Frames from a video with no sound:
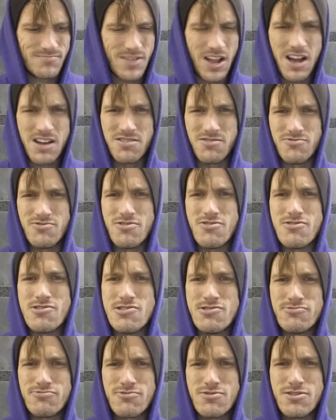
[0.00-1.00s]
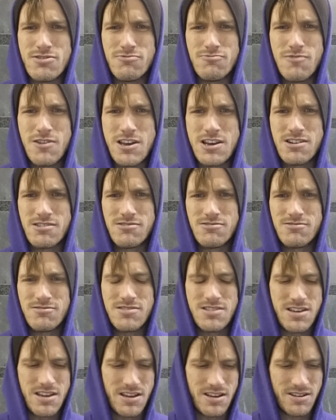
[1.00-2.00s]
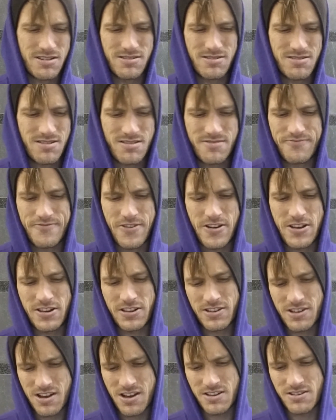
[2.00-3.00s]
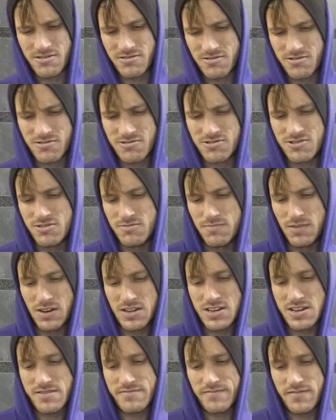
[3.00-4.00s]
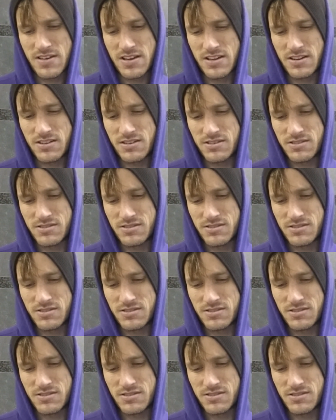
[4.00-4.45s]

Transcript: I don't know her real well, and I find it kind of hard to believe that